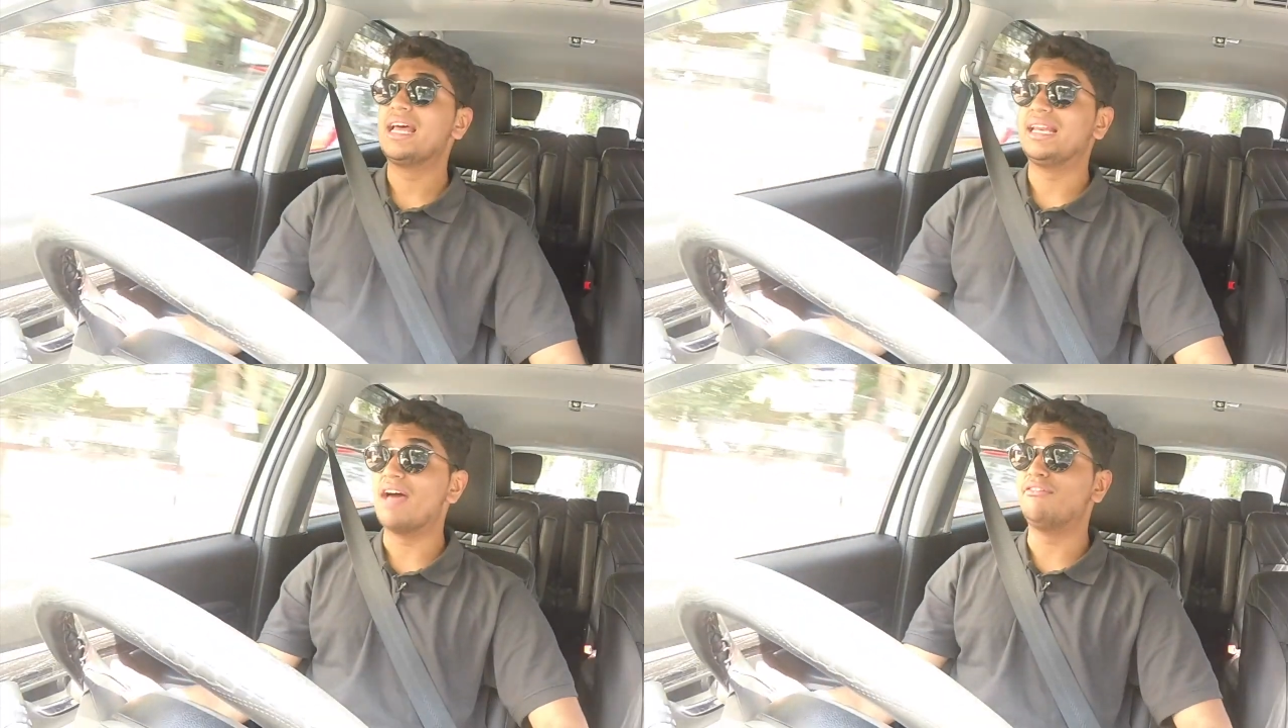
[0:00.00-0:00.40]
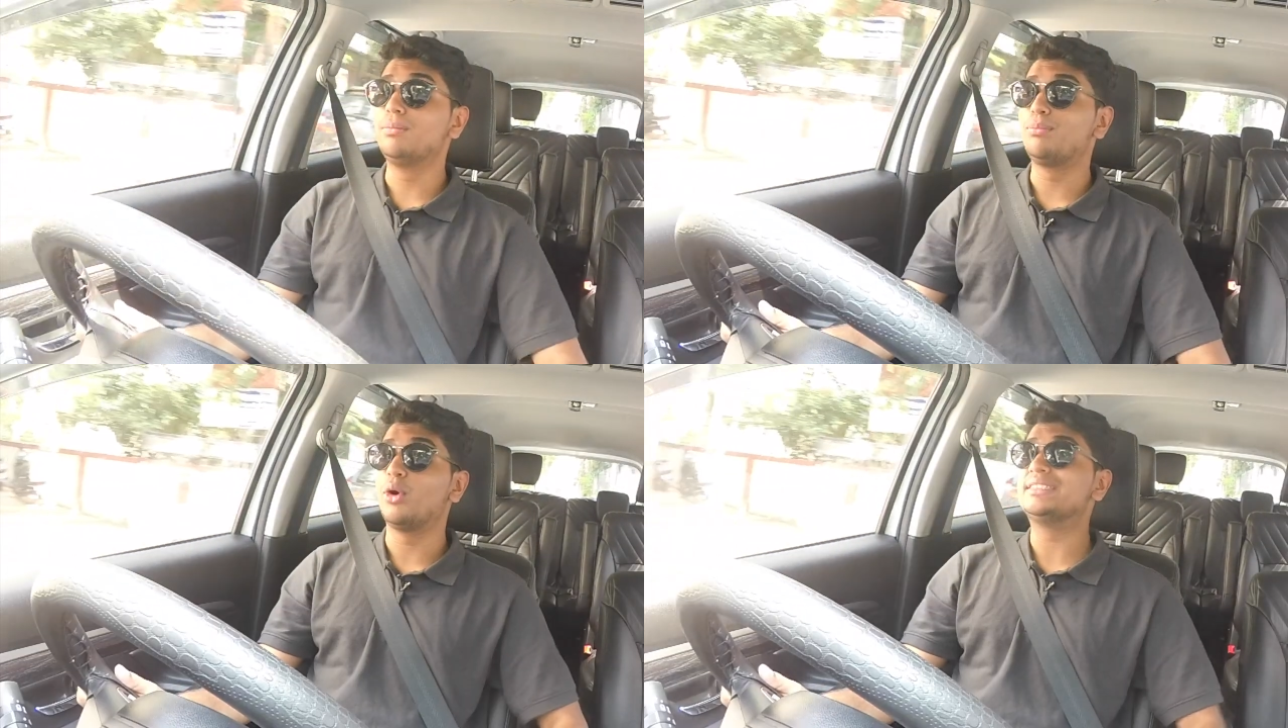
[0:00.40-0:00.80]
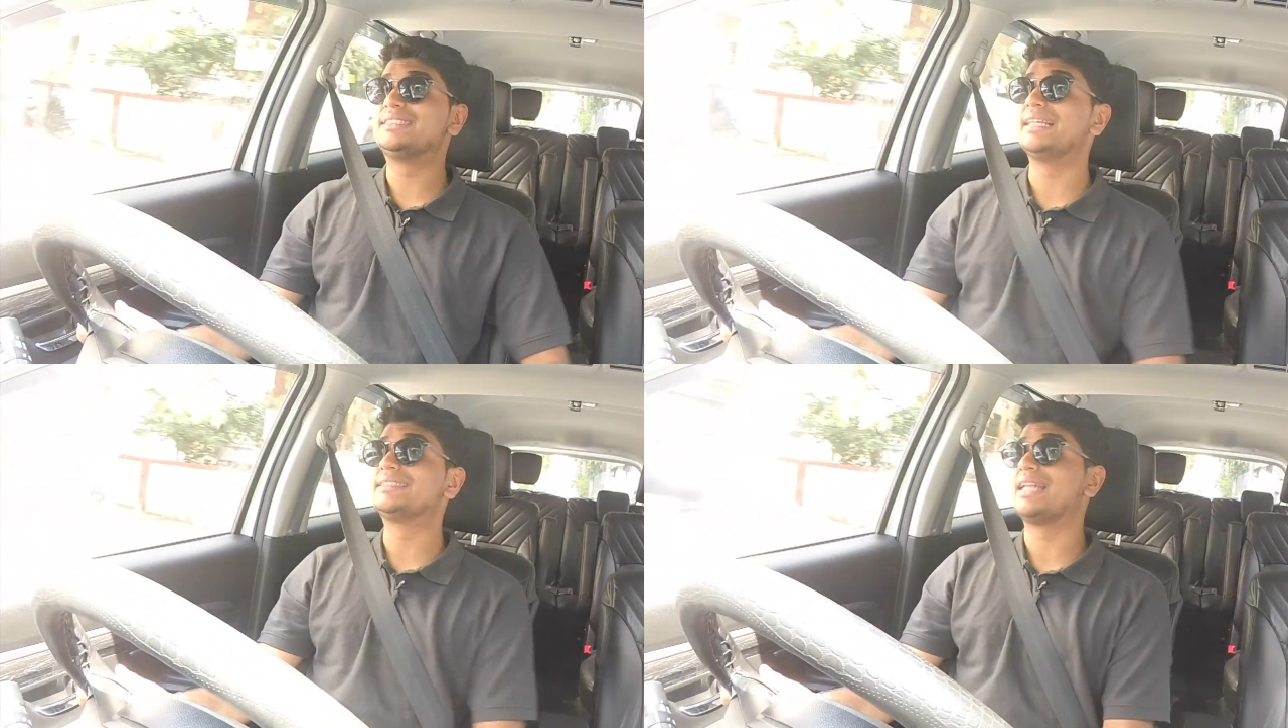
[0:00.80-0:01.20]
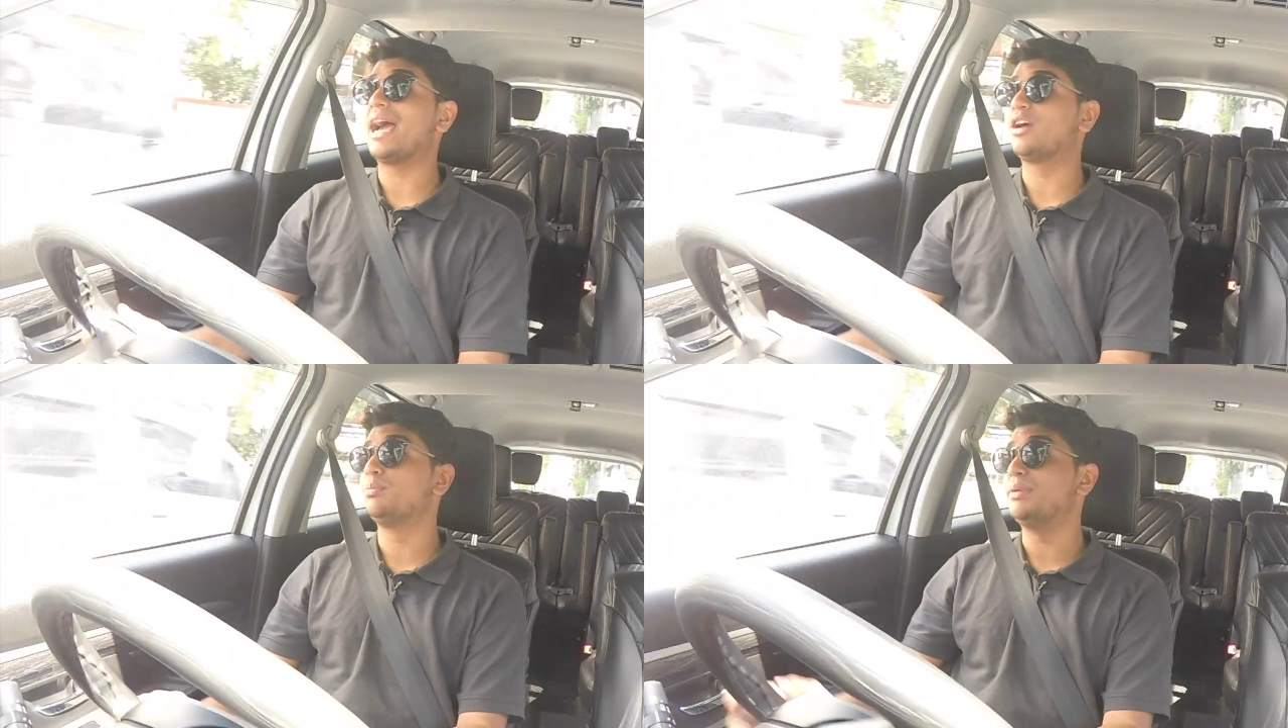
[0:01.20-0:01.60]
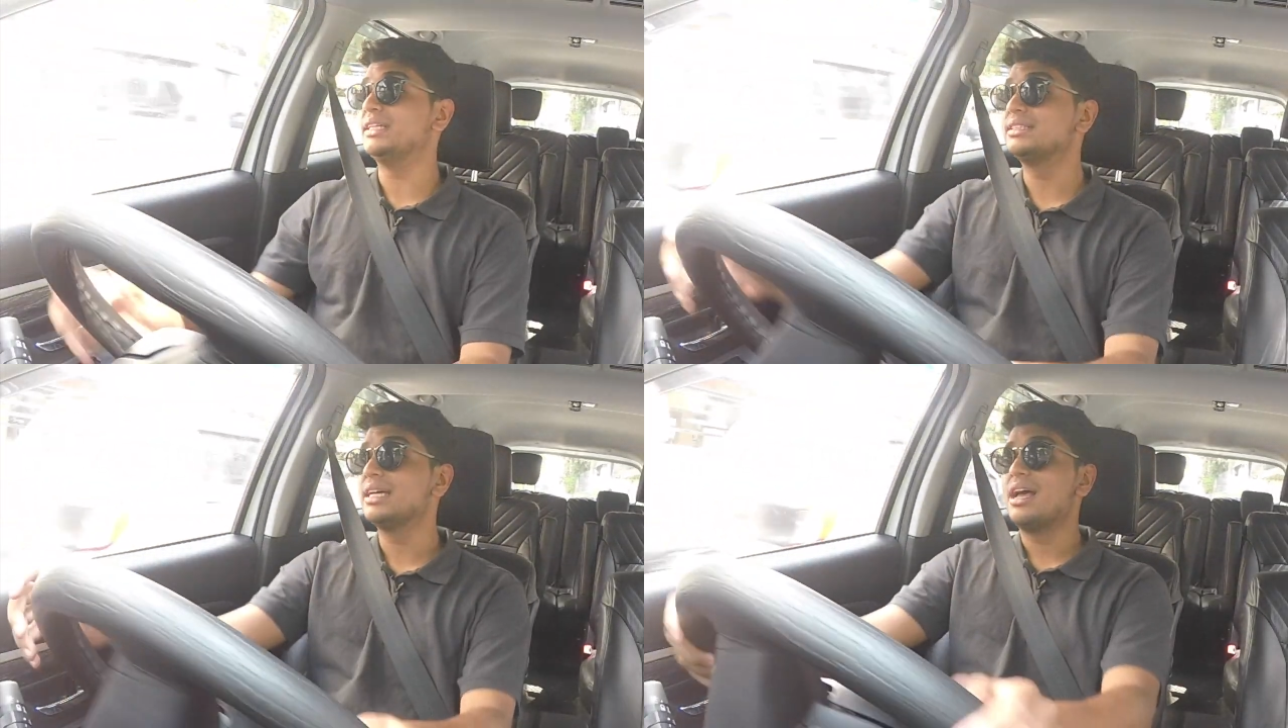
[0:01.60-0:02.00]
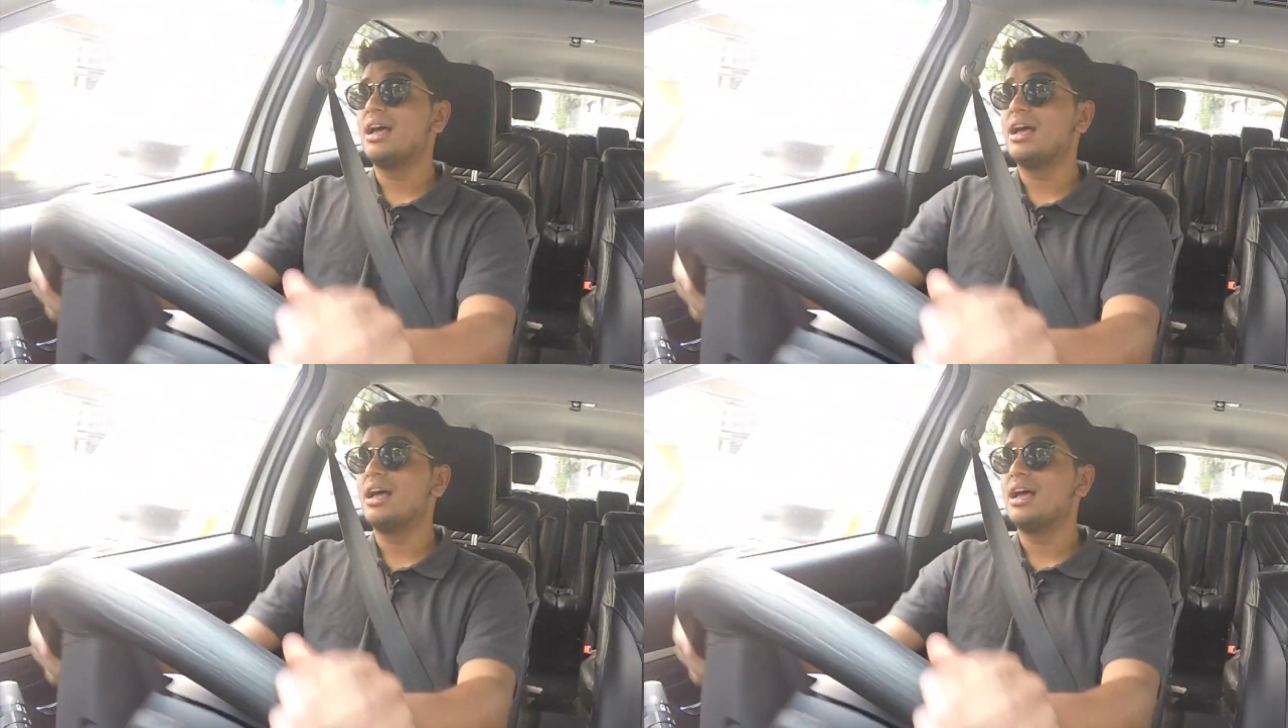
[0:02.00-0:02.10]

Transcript: 11.6 lakh rupees.